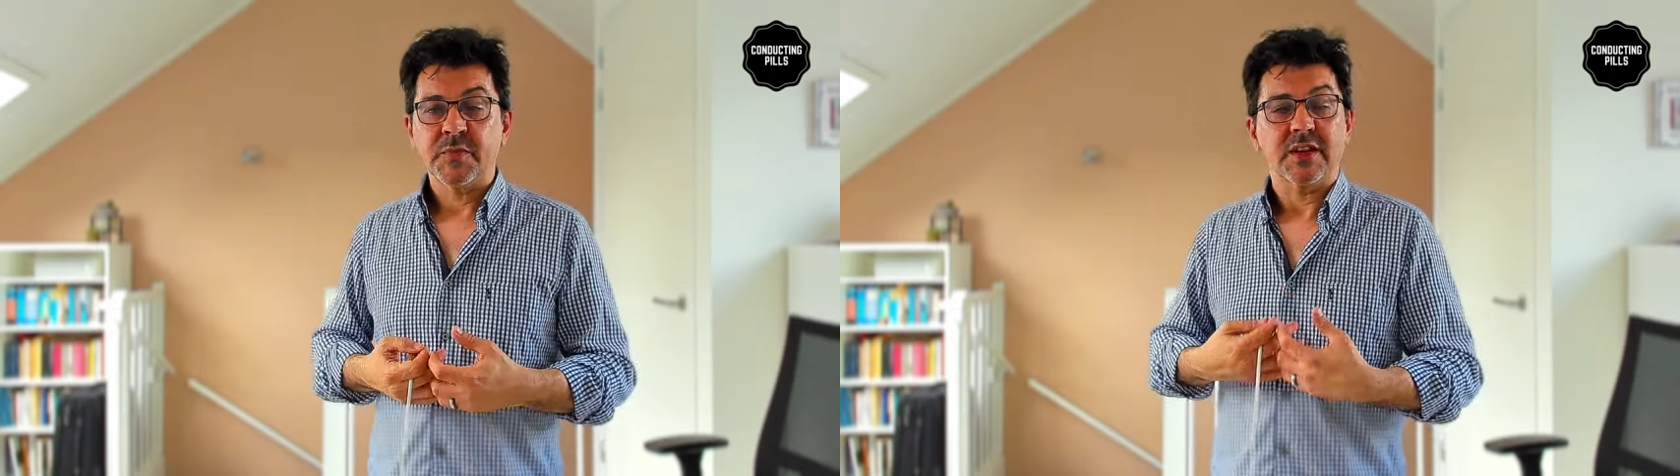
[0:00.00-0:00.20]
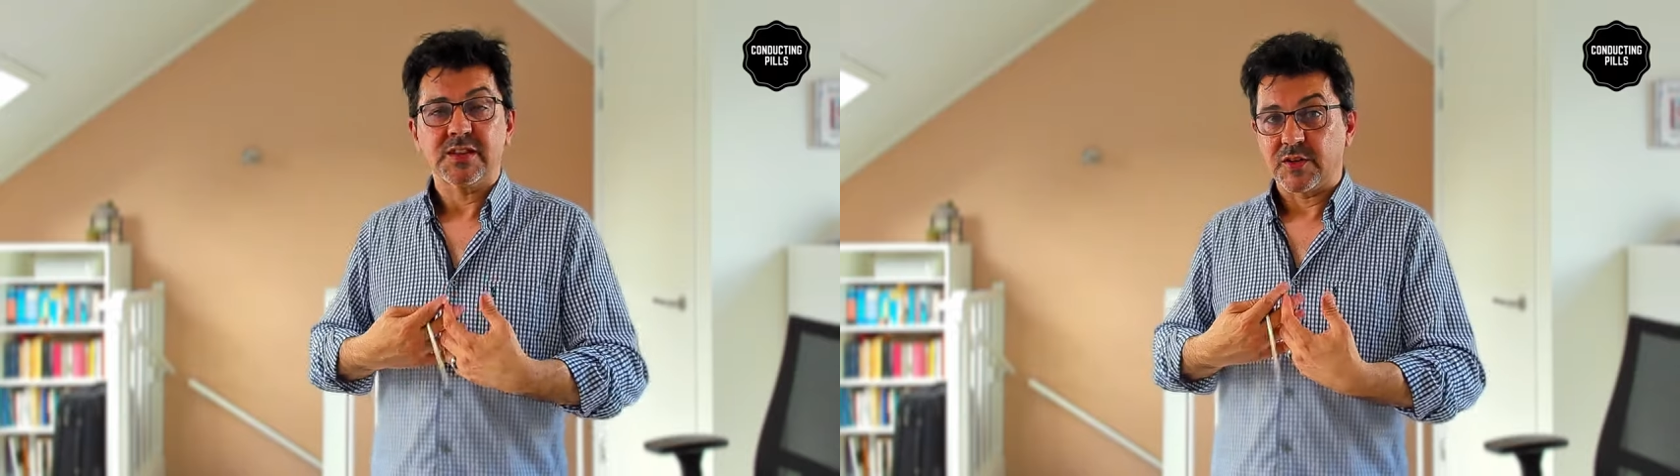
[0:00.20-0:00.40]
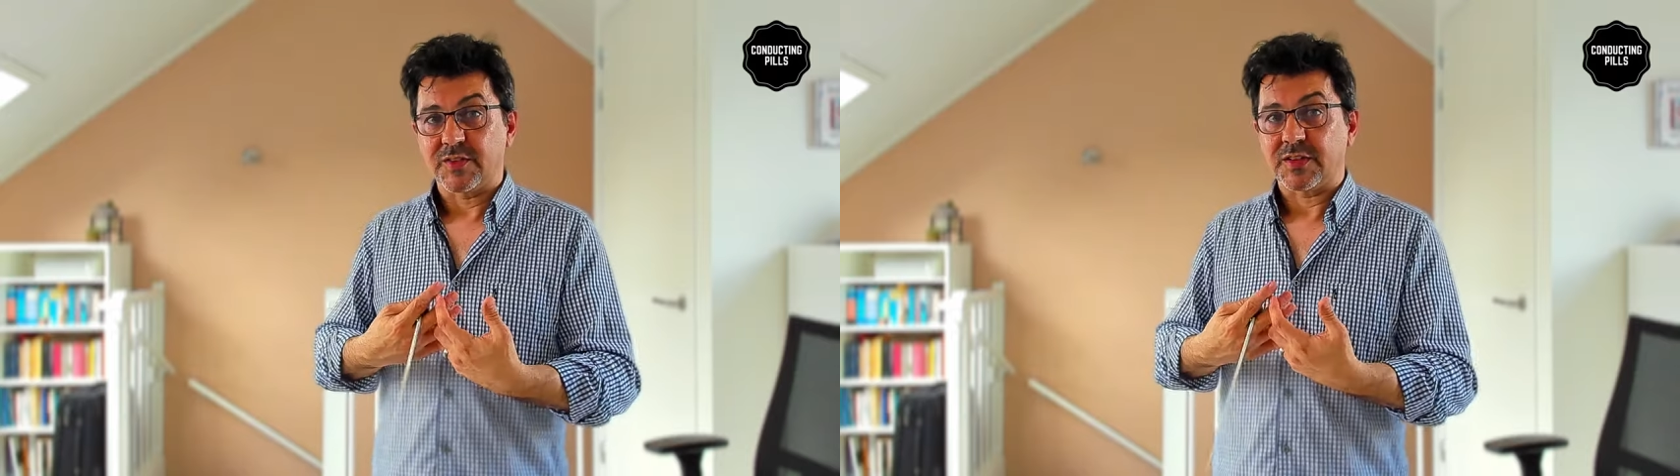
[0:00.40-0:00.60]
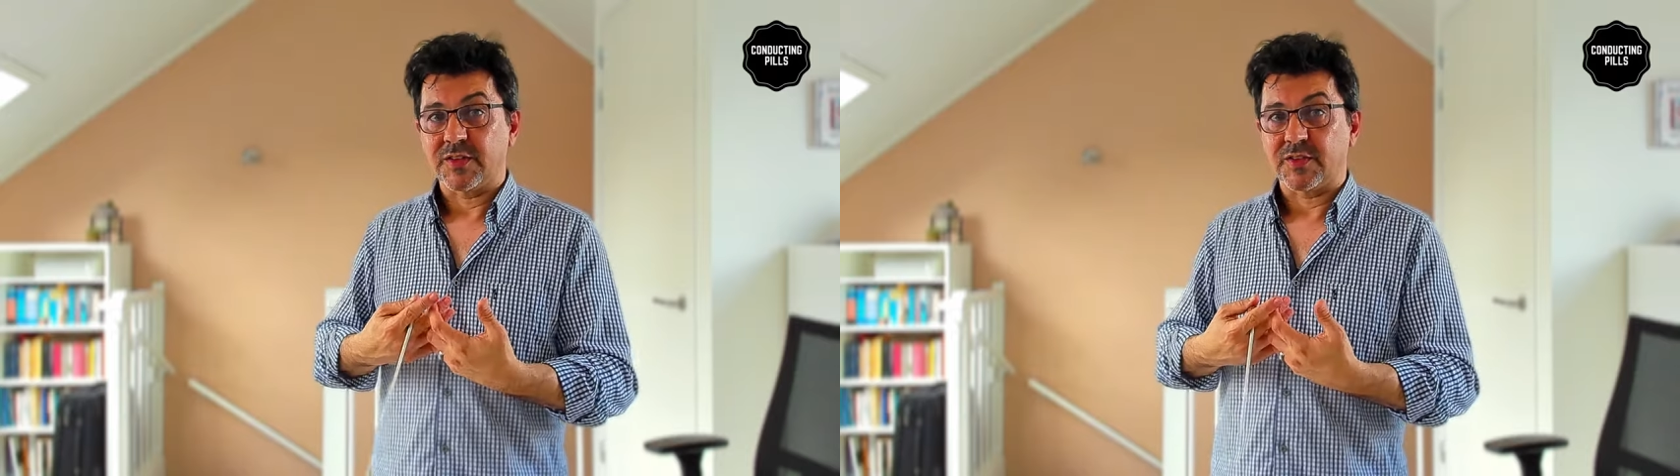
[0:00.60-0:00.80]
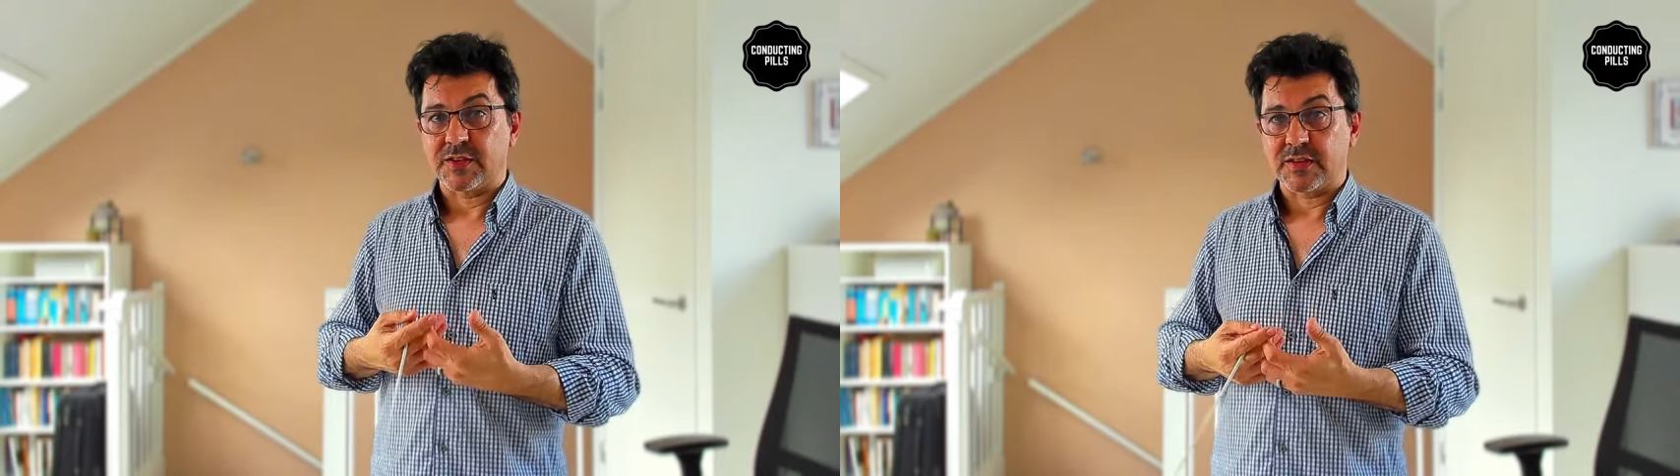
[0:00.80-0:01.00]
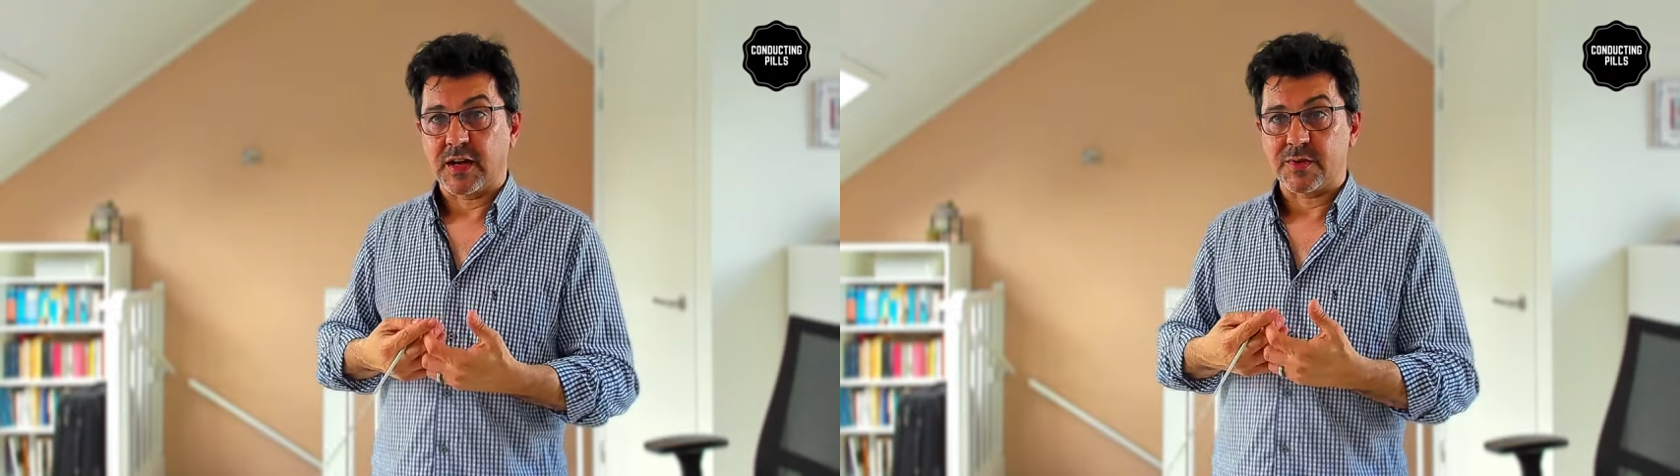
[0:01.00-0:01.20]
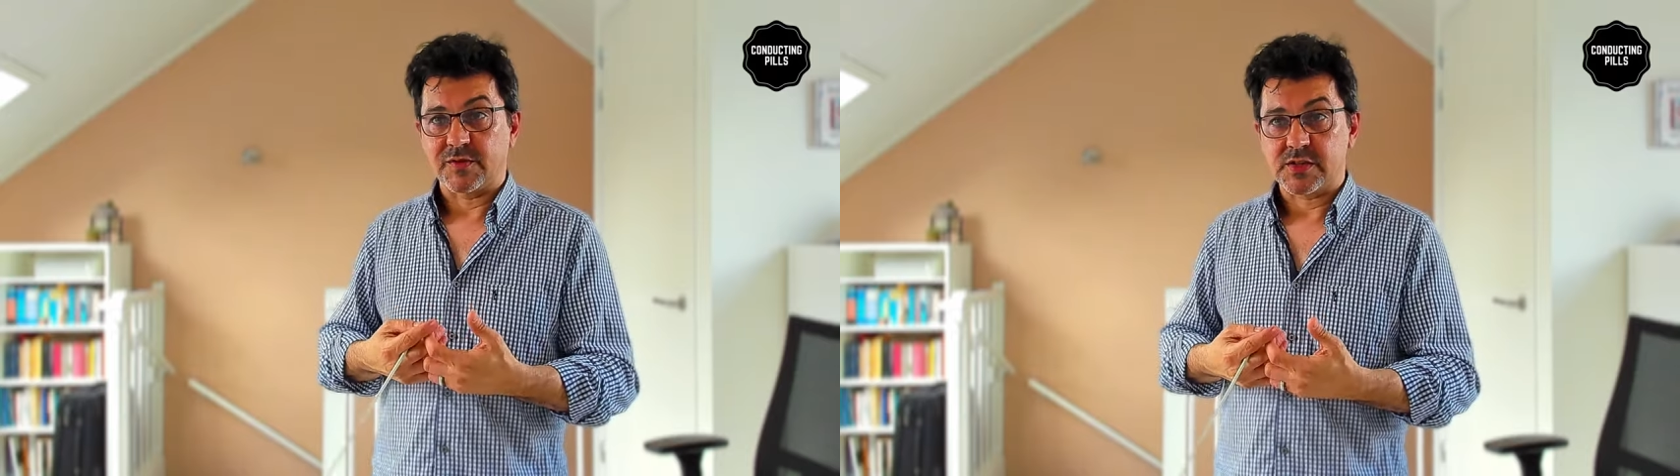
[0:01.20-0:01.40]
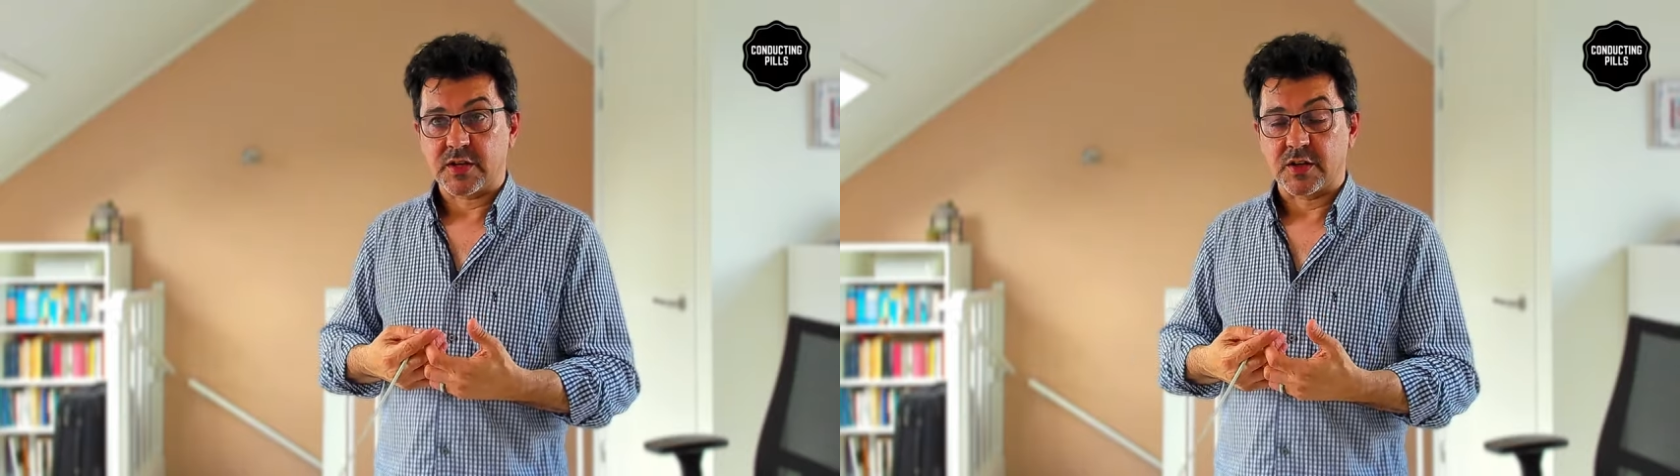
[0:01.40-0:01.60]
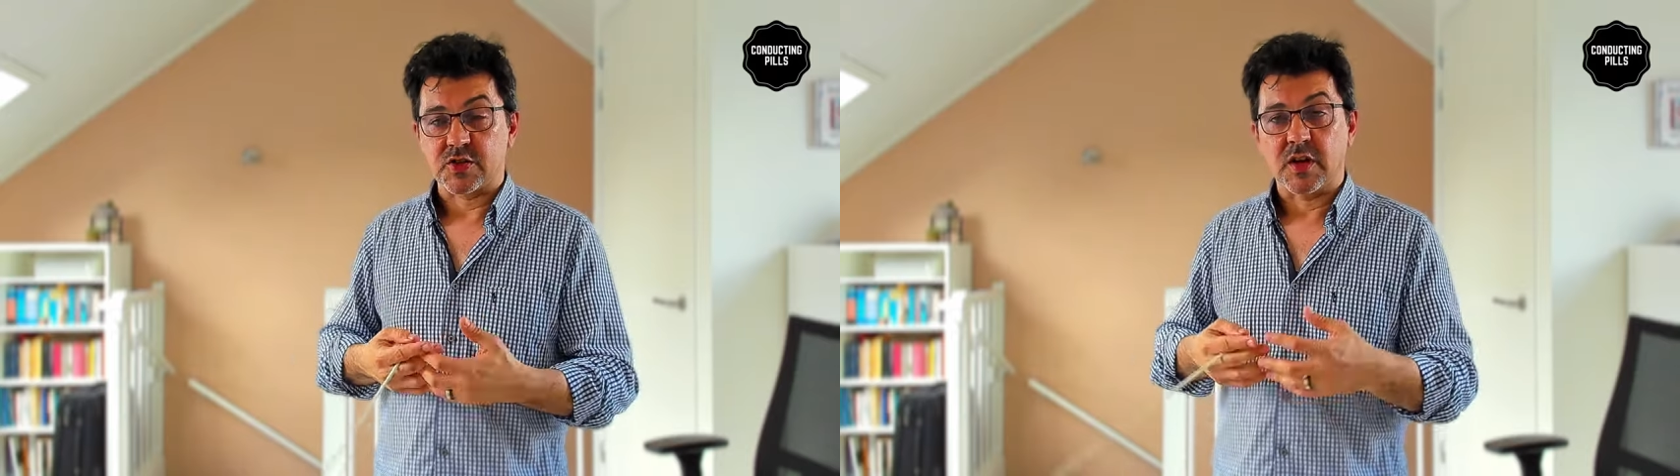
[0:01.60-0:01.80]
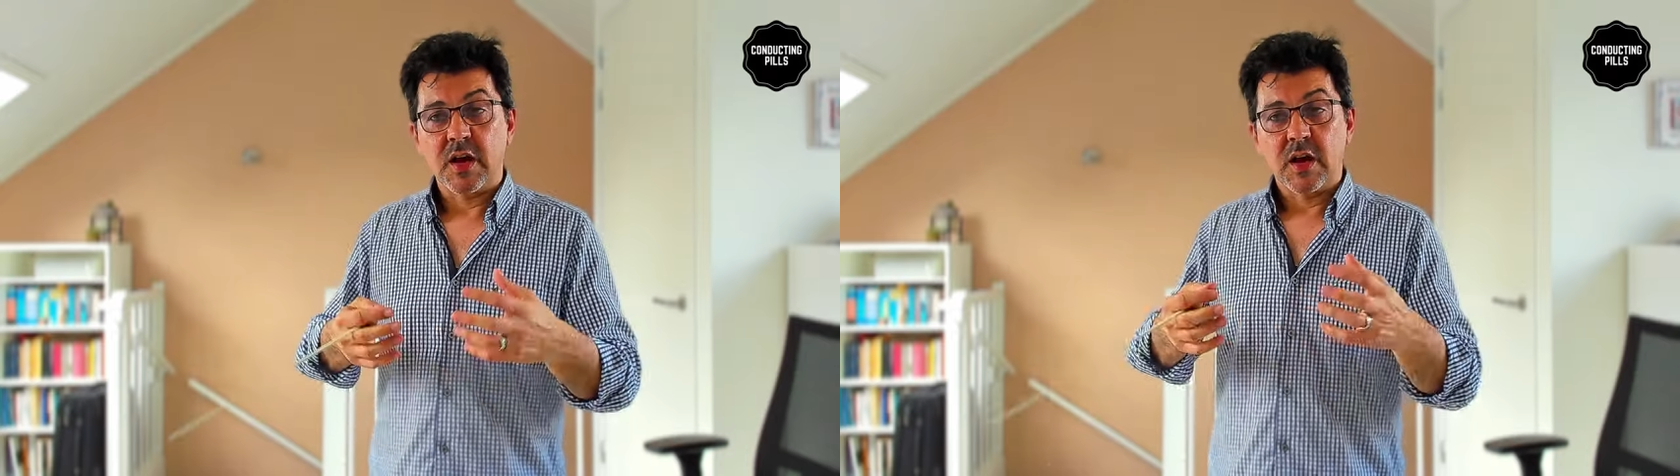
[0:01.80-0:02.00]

this is really a different type of discussion.